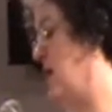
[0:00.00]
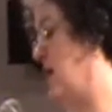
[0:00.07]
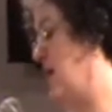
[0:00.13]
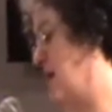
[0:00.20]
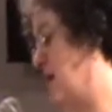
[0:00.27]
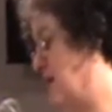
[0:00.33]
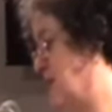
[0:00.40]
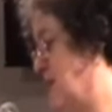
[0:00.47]

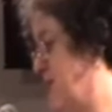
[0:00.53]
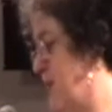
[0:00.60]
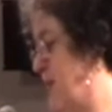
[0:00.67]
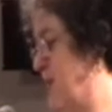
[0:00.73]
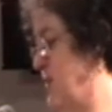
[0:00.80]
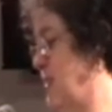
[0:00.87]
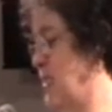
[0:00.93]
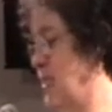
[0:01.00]
He asked if I
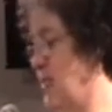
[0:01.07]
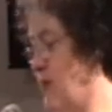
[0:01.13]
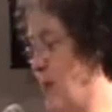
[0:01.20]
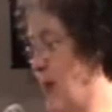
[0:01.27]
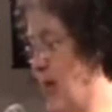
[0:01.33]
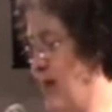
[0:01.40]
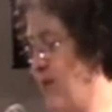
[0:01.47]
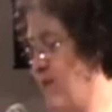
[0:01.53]
could see the
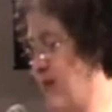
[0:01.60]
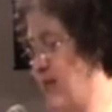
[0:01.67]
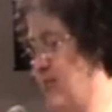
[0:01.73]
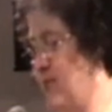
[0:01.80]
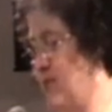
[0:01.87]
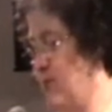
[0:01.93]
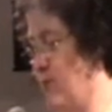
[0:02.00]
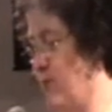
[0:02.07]
plane
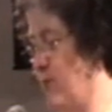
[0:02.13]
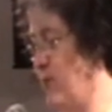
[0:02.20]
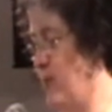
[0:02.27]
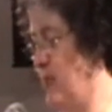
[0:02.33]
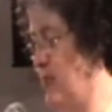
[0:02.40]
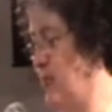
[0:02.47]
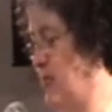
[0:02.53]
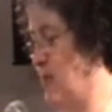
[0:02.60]
wreckage through the
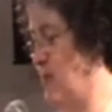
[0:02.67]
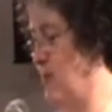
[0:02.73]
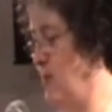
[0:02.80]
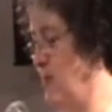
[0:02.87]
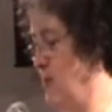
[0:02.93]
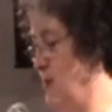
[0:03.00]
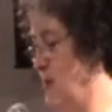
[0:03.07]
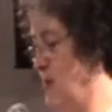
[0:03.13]
window.
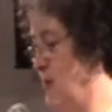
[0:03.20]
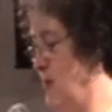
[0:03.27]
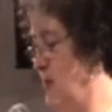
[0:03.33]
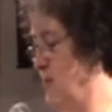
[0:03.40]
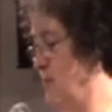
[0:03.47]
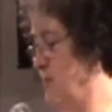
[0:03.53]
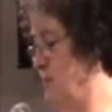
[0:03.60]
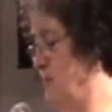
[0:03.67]

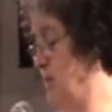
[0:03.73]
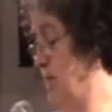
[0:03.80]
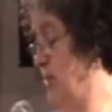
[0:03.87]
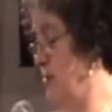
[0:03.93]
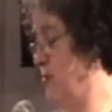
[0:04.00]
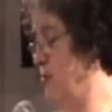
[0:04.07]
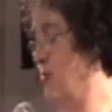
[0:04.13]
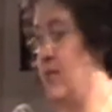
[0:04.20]
He
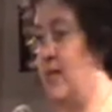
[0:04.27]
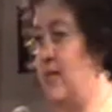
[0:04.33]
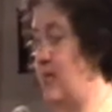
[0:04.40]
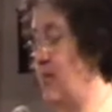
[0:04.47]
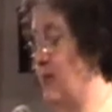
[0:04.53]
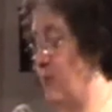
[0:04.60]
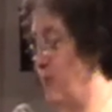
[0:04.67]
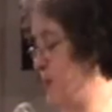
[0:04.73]
thought he'd
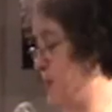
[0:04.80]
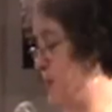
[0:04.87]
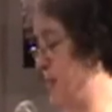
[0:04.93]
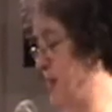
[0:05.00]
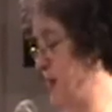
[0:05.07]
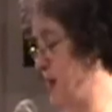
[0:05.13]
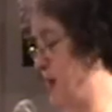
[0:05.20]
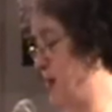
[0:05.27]
killed Mum in
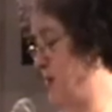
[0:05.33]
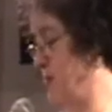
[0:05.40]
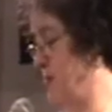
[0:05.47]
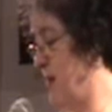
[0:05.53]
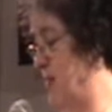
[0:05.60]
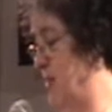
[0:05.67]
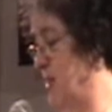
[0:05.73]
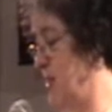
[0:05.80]
a car
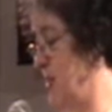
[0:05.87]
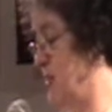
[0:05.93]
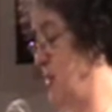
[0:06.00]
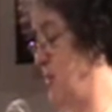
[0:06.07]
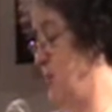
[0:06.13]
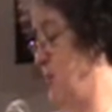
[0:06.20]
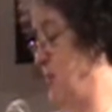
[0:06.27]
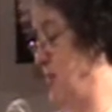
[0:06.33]
crash.
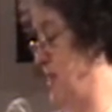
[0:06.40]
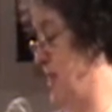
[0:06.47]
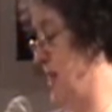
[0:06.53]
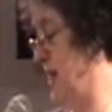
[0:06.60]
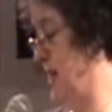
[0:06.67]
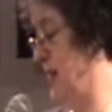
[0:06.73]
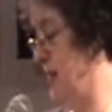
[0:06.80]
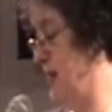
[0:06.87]
She wasn't
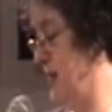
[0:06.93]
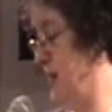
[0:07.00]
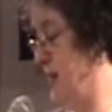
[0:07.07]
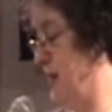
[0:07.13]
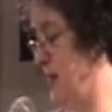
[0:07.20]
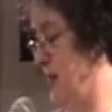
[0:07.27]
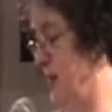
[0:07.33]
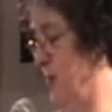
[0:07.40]
there,
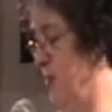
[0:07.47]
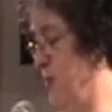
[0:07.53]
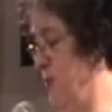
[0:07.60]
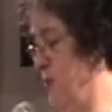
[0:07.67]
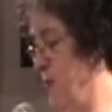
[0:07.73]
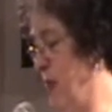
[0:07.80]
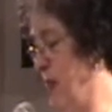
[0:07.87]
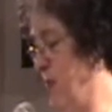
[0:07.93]
and he
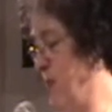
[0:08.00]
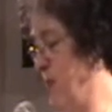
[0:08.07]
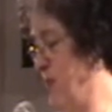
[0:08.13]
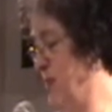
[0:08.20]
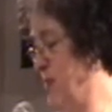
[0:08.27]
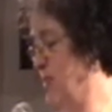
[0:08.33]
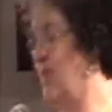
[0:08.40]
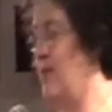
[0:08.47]
couldn't remember
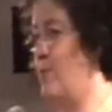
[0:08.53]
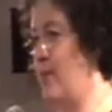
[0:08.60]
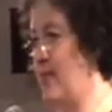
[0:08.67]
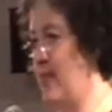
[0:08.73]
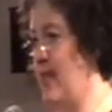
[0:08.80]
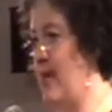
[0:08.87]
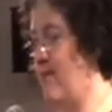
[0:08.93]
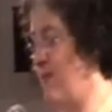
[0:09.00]
that she had
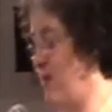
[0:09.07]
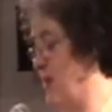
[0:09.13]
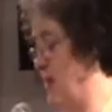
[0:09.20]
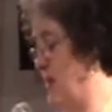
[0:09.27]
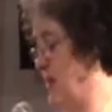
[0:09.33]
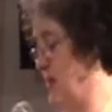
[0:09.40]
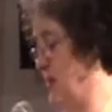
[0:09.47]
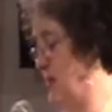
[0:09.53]
been there
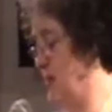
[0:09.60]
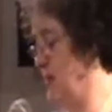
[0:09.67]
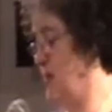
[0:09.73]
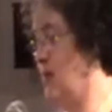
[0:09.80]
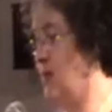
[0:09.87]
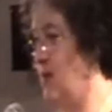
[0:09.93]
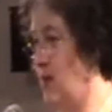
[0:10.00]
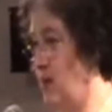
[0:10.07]
earlier
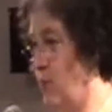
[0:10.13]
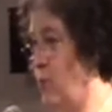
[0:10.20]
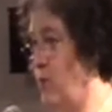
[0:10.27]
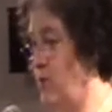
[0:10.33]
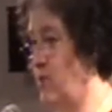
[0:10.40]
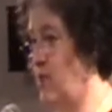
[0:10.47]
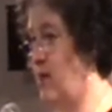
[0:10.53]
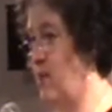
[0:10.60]
and
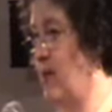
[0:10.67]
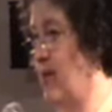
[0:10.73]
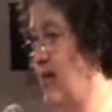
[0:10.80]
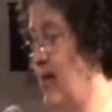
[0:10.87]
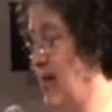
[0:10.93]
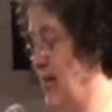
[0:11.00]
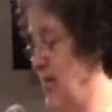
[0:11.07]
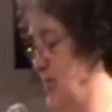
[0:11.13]
would
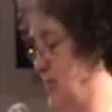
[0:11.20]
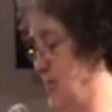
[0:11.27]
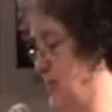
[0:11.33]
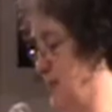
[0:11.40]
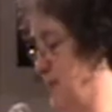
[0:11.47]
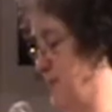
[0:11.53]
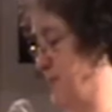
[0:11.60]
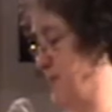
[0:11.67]
again later.
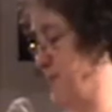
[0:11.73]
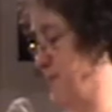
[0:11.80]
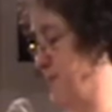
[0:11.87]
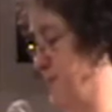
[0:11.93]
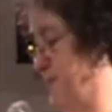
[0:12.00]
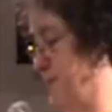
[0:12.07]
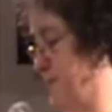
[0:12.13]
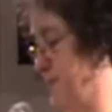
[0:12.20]

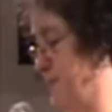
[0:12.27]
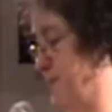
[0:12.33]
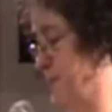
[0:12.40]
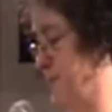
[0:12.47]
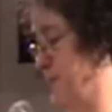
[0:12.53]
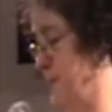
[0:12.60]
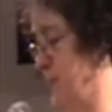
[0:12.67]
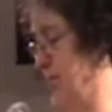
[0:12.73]

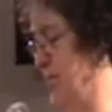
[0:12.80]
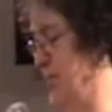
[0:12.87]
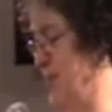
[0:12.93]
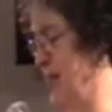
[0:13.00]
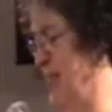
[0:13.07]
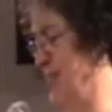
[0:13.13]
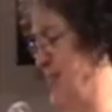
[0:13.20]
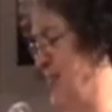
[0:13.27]
He
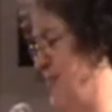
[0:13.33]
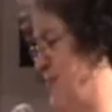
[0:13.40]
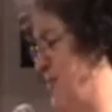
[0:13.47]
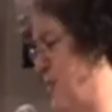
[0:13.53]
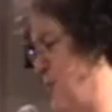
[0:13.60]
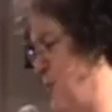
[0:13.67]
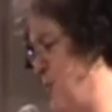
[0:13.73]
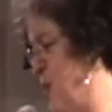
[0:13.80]
spent an
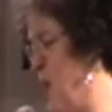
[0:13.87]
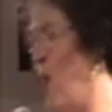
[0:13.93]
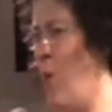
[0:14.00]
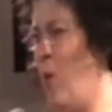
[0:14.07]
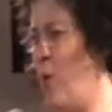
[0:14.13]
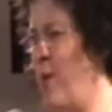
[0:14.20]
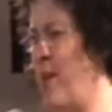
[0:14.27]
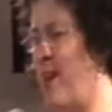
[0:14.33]
afternoon
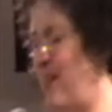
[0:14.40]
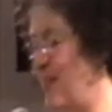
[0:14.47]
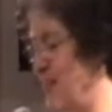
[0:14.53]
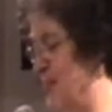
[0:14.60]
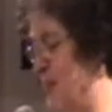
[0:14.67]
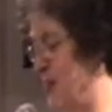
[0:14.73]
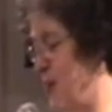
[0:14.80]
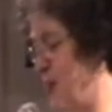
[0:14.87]

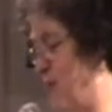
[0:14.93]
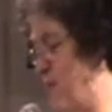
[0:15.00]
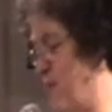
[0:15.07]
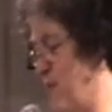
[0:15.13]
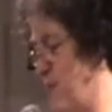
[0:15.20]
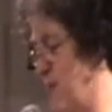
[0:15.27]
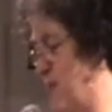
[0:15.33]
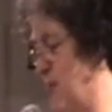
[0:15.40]
organising a
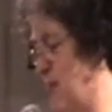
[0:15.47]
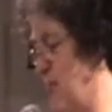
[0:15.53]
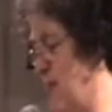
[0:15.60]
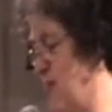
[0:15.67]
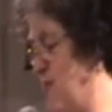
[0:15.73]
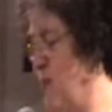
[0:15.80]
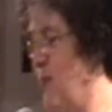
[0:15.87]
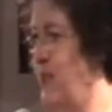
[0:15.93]
conference
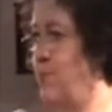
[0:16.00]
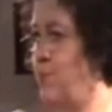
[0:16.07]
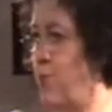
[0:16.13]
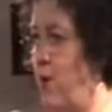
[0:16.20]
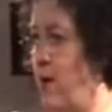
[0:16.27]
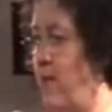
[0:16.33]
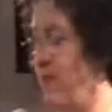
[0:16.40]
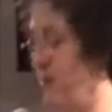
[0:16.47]
from his
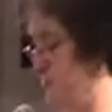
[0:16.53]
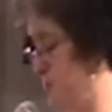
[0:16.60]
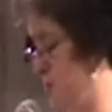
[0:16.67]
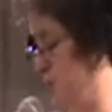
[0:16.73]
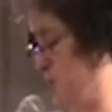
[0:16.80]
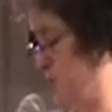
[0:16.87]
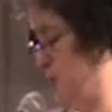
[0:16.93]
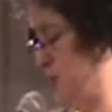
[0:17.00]
private
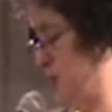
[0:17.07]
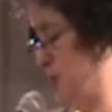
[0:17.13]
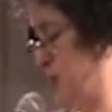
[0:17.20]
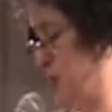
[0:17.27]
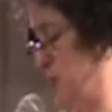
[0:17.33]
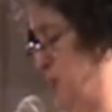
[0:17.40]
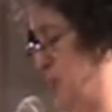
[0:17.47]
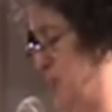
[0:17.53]
room with
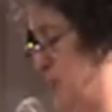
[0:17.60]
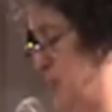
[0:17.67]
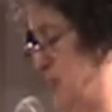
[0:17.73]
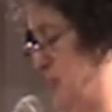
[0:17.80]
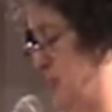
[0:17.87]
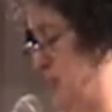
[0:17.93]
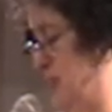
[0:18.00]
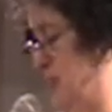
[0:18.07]
ensuite
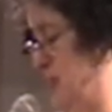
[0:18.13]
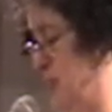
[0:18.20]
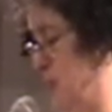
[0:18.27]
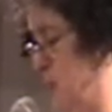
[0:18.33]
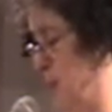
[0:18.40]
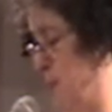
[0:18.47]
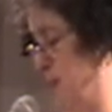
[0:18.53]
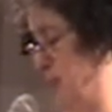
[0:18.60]
and
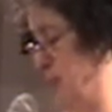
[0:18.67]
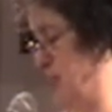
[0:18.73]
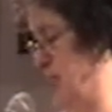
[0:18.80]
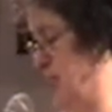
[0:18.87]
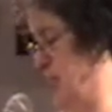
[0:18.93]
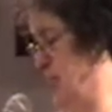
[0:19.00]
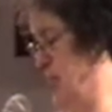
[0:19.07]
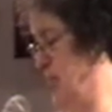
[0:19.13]
worried
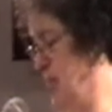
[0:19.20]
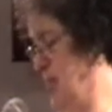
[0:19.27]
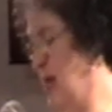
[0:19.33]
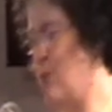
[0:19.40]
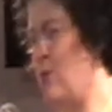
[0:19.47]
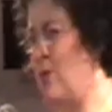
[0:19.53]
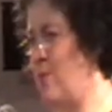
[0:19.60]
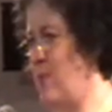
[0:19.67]
that
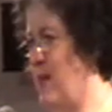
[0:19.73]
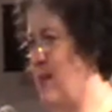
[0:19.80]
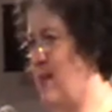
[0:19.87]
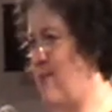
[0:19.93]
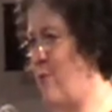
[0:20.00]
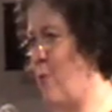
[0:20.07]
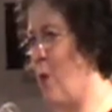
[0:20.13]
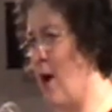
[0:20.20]
there wouldn't be
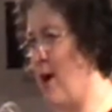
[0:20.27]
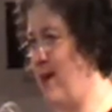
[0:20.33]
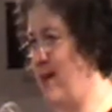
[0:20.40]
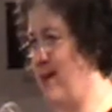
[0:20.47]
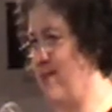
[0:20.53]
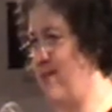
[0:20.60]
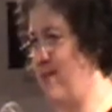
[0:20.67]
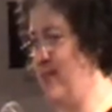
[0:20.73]
enough
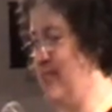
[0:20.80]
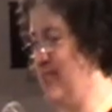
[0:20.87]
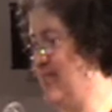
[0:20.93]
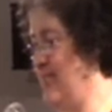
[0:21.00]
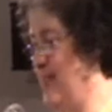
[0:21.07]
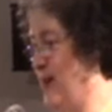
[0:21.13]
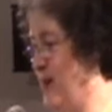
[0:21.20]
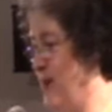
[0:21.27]
wine for the
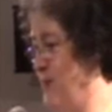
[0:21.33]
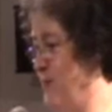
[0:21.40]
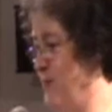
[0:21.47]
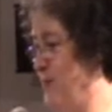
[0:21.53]
dinner.